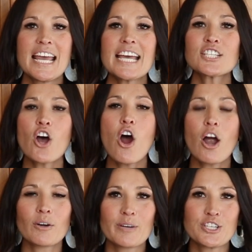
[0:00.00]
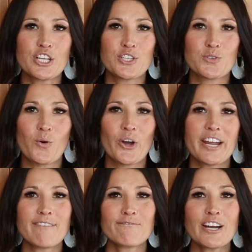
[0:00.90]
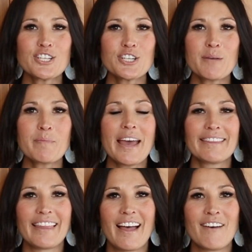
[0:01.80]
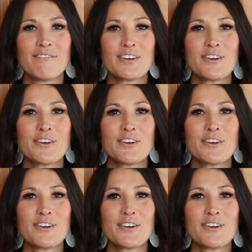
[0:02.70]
It's a heart wrenching story of friendship and love.